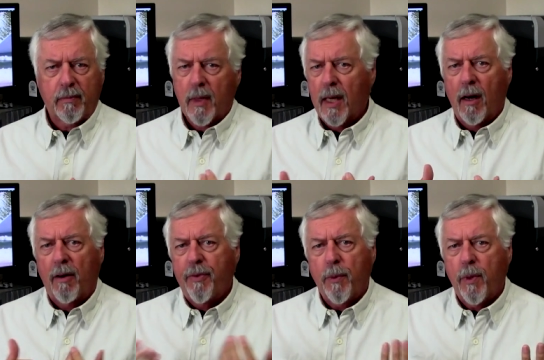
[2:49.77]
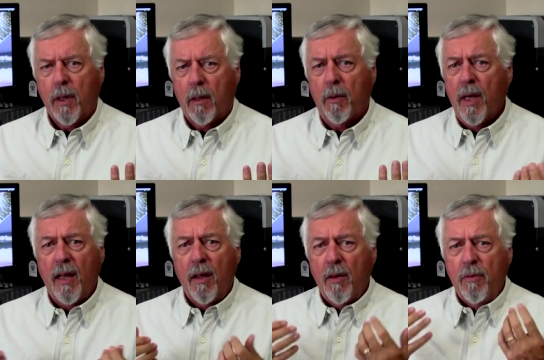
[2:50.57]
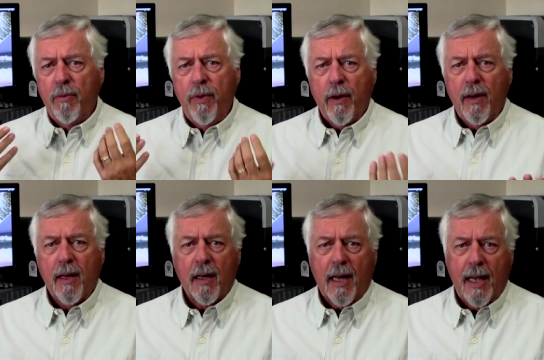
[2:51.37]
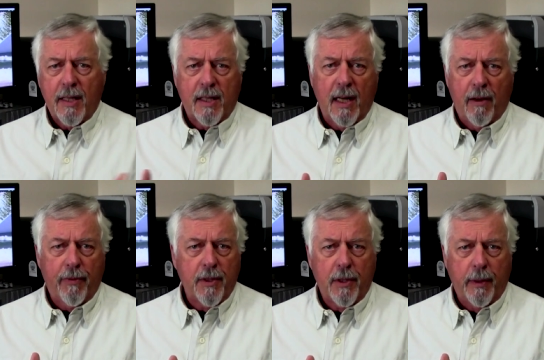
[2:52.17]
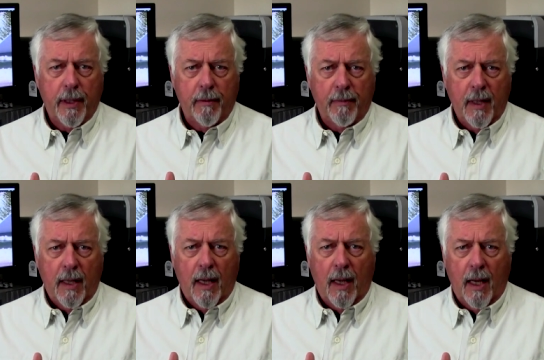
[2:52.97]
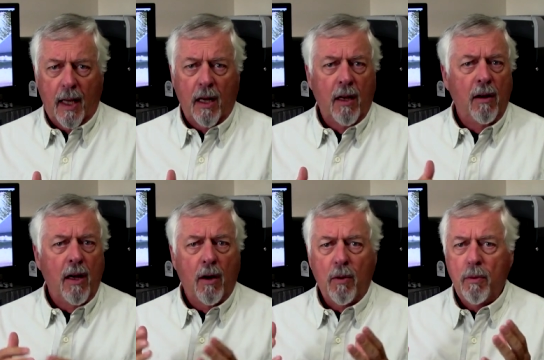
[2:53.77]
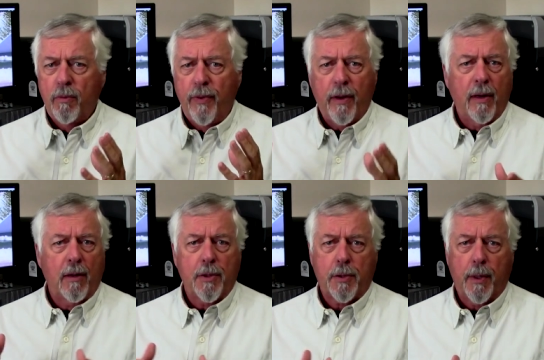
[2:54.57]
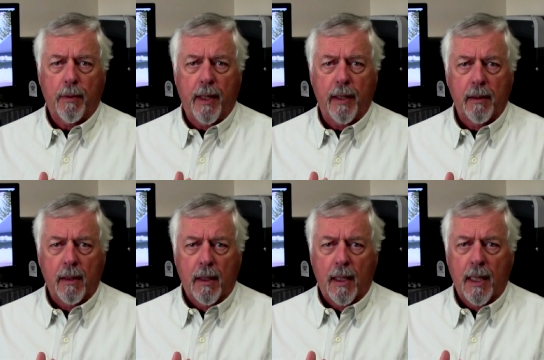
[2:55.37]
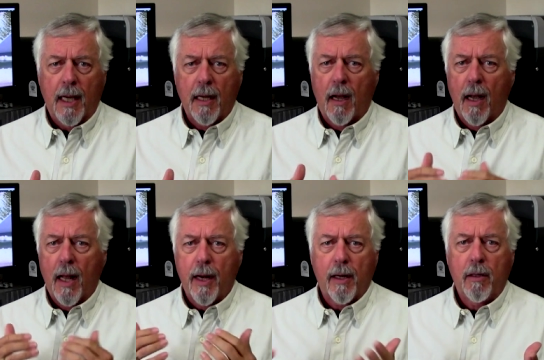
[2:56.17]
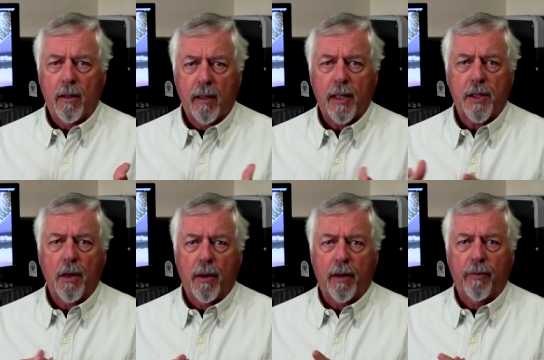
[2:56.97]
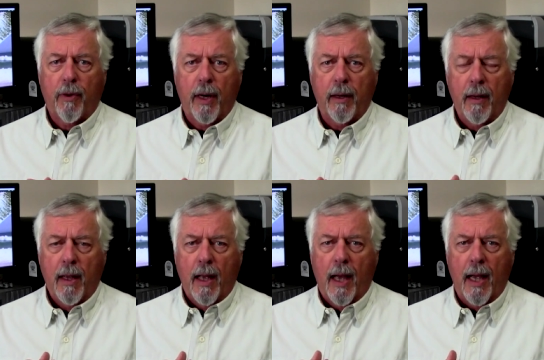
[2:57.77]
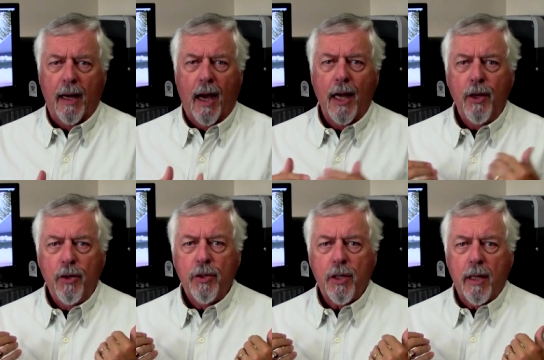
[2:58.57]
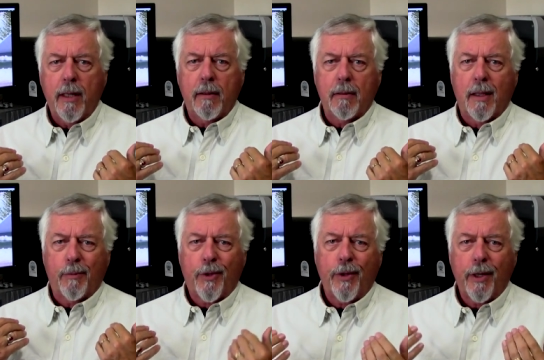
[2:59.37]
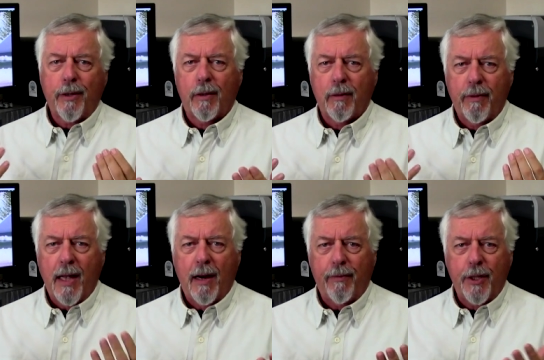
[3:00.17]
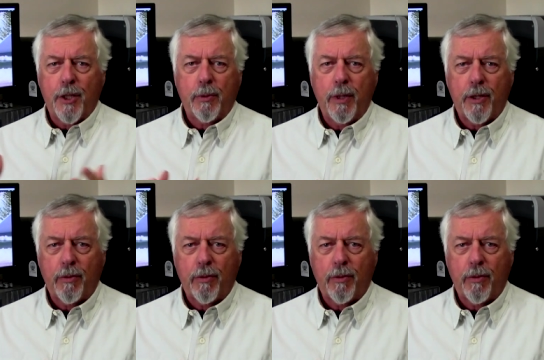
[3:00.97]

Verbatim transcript: and off it would go. Very little casting effort to it. Uh, low, very low swing weight. It had a lot of good things going for it. And I usually am critical of the average switch